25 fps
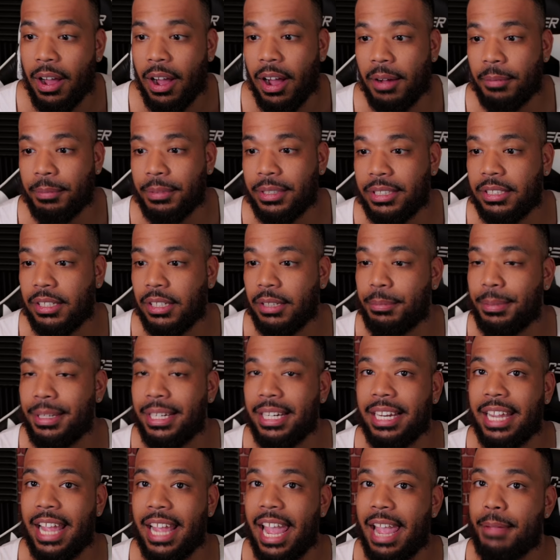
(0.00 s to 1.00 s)
This is going to
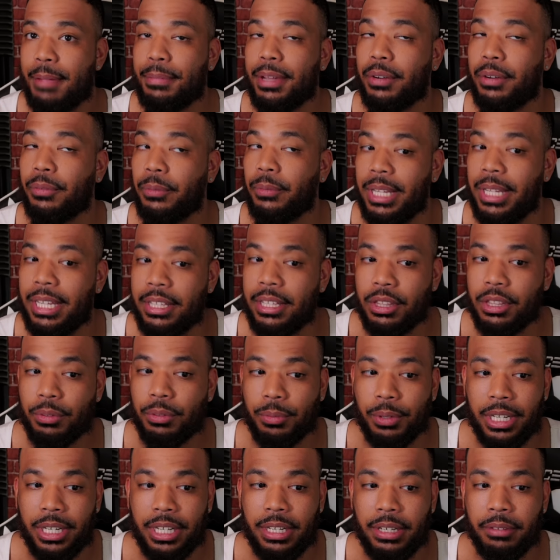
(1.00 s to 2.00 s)
be the game in week
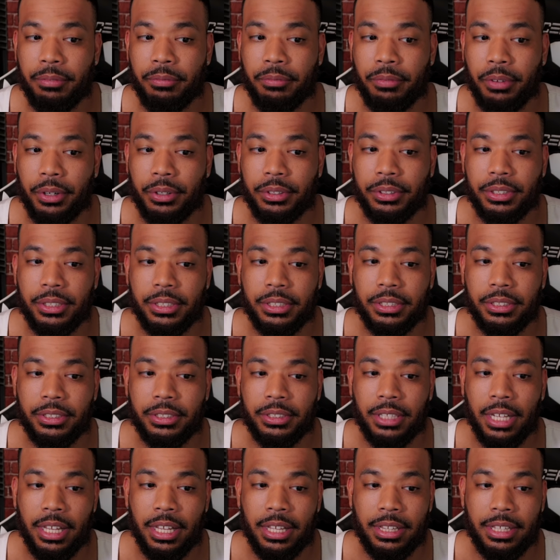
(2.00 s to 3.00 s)
three
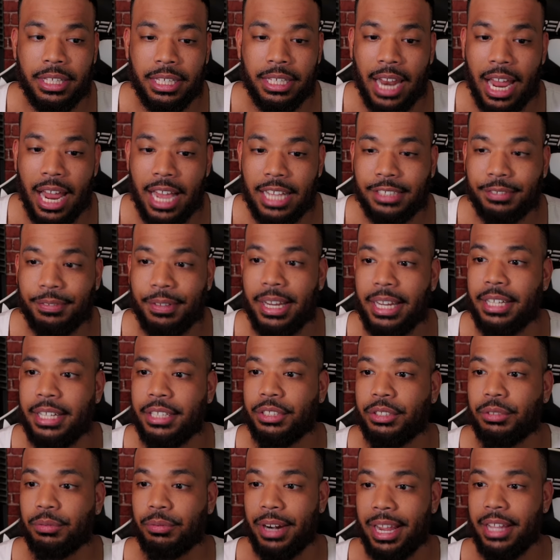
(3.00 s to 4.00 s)
versus the Las
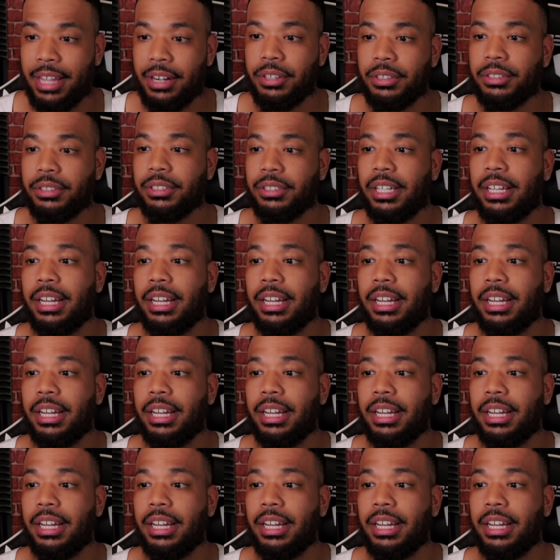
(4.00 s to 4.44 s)
Vegas Raiders.